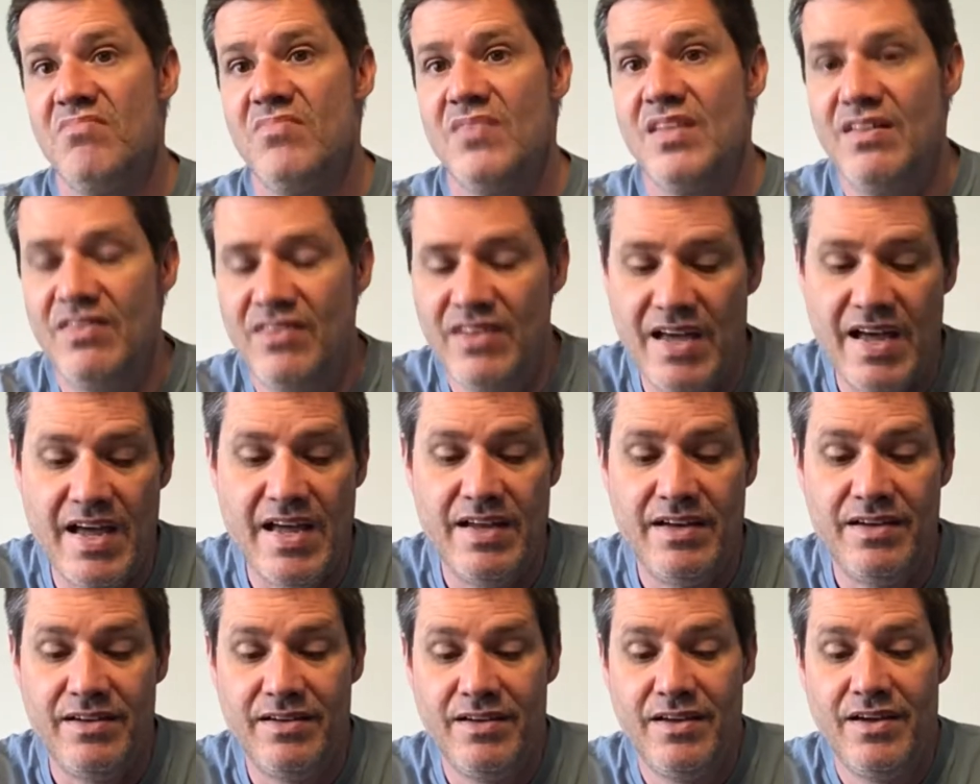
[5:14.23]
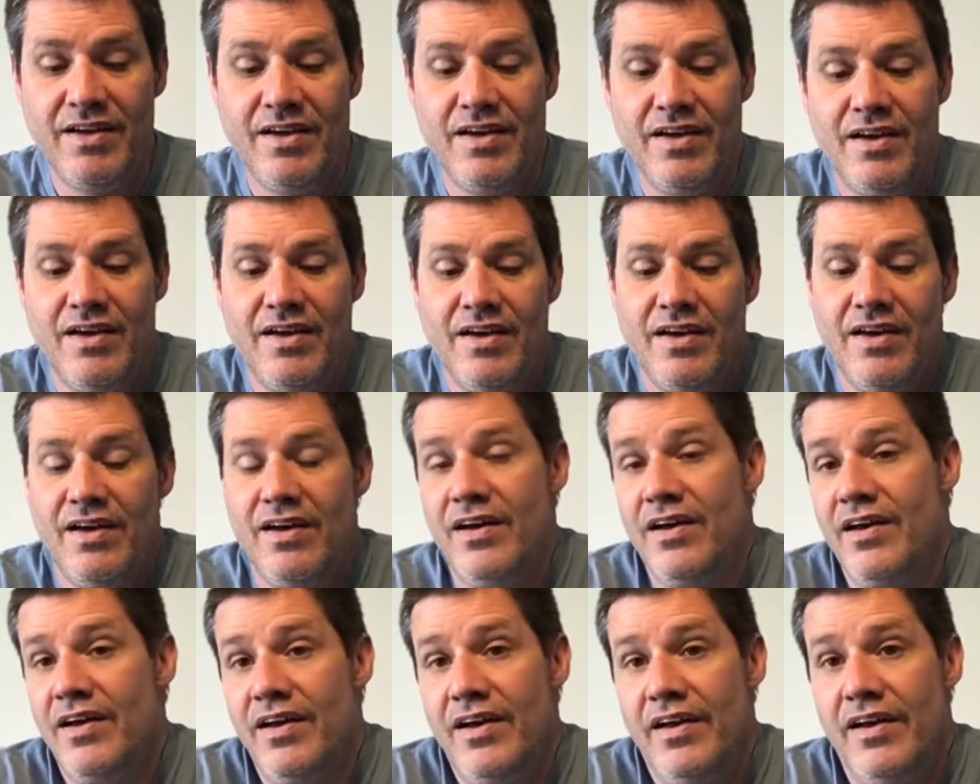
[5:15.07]
then,
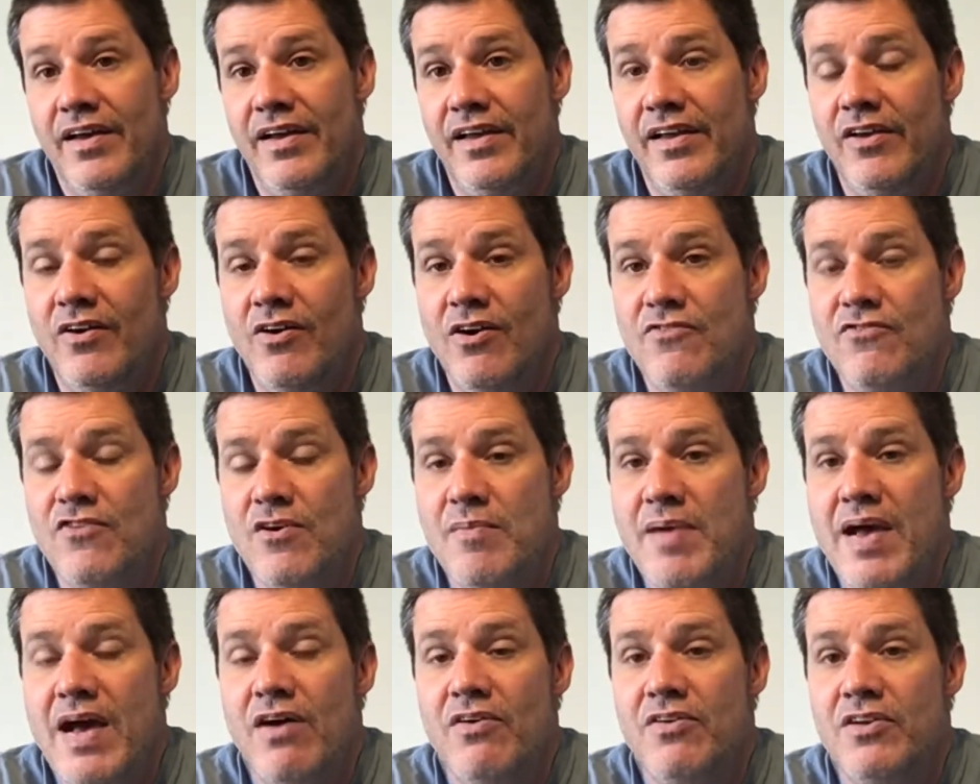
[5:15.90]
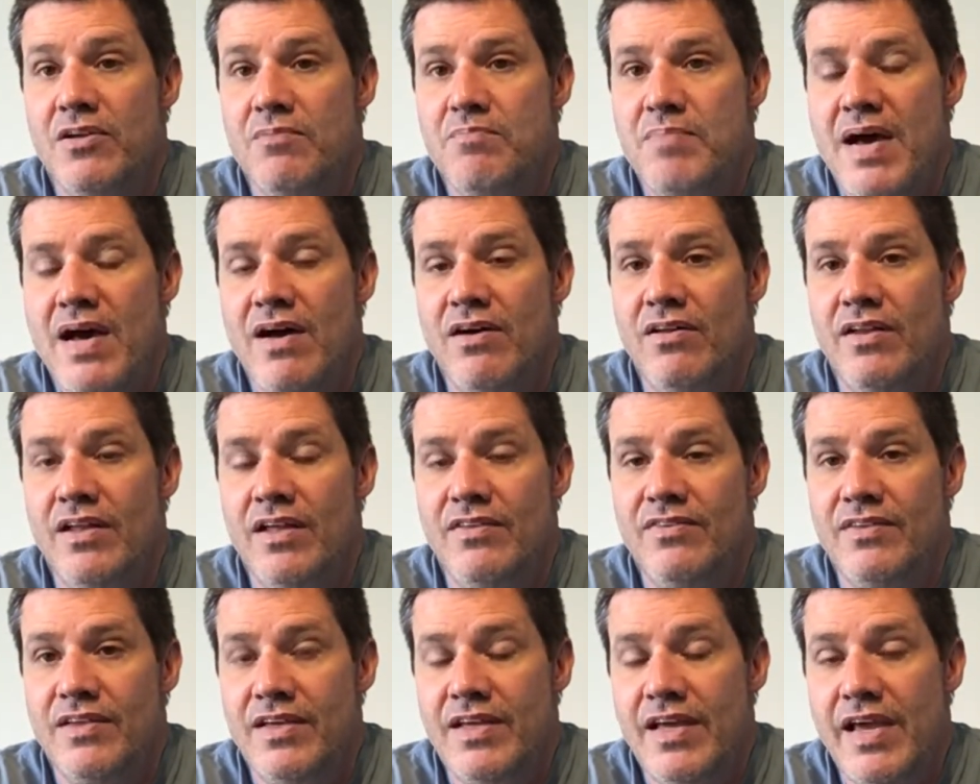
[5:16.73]
you know, if I'm out and about
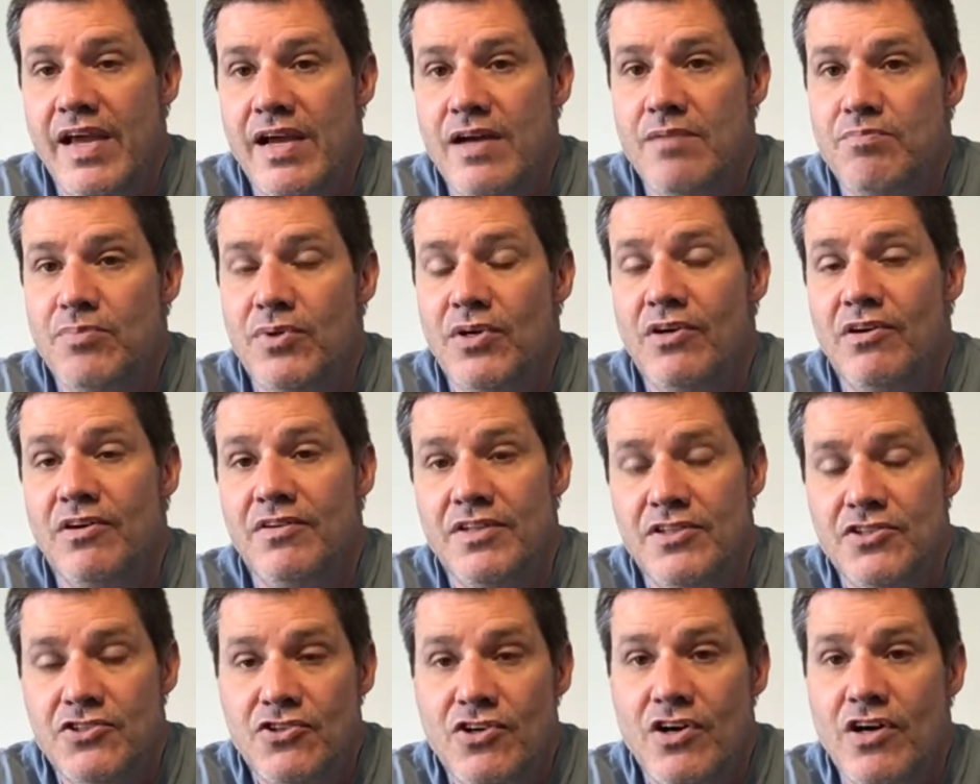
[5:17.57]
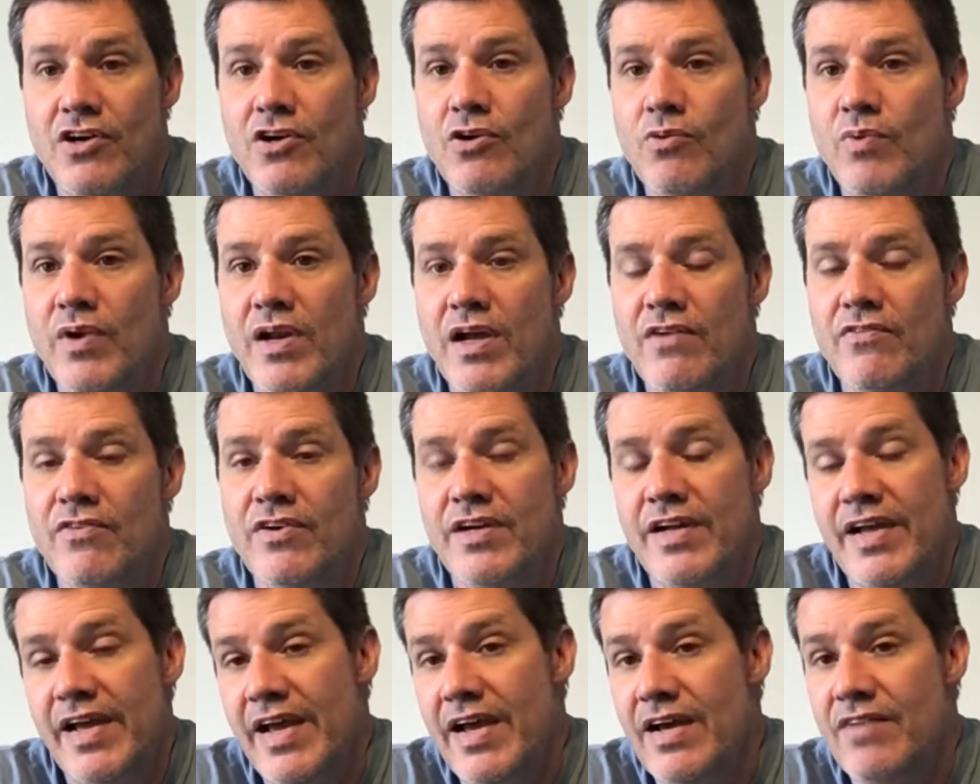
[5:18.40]
in the camper or in the truck or whatever,
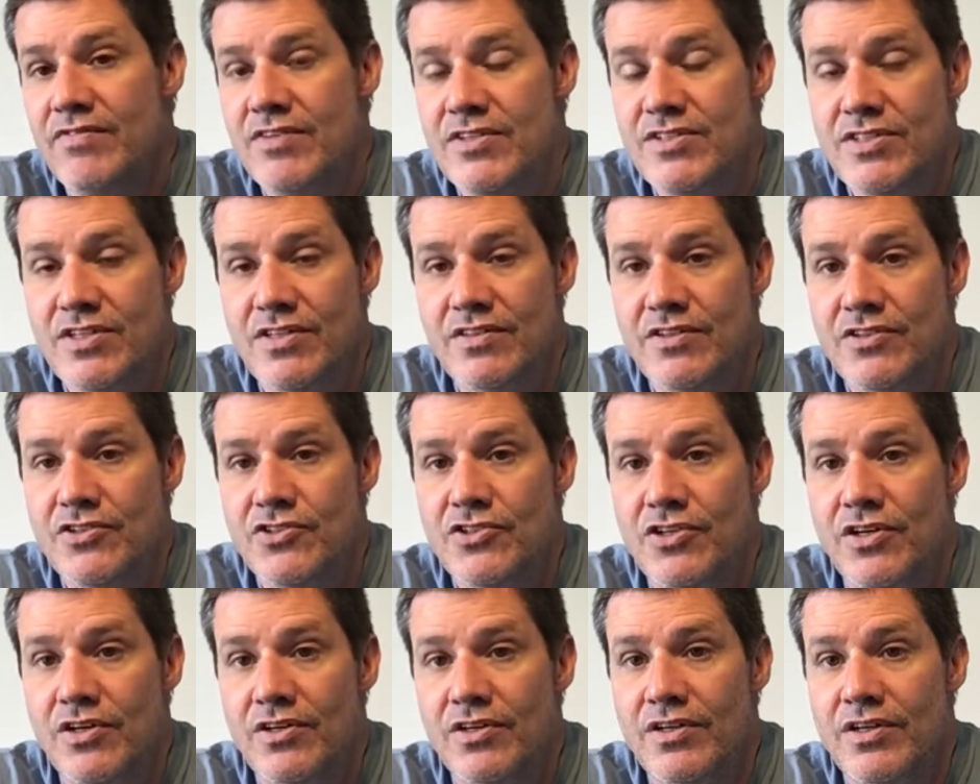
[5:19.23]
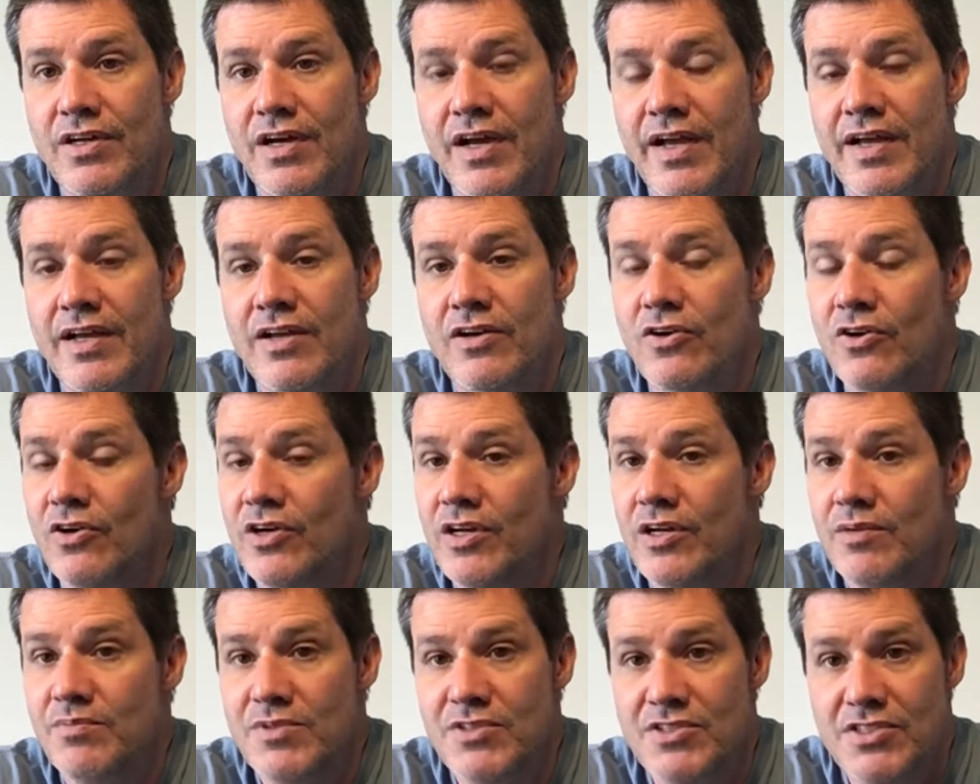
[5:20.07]
and I have this in the trunk, I can hook it
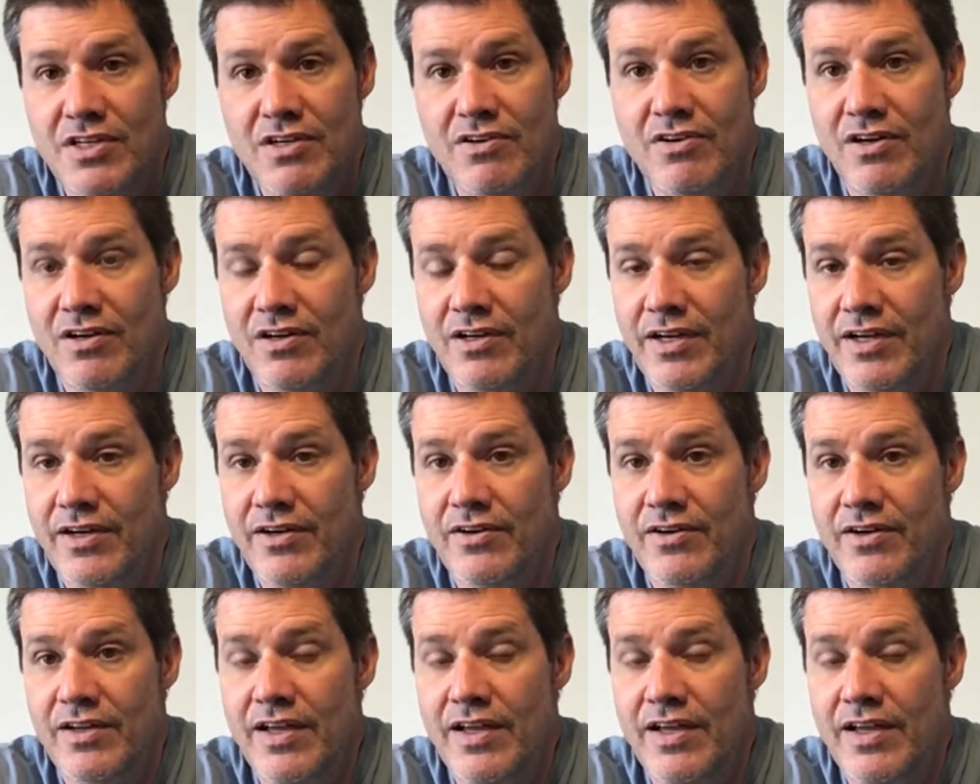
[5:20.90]
up to cigarette lighter.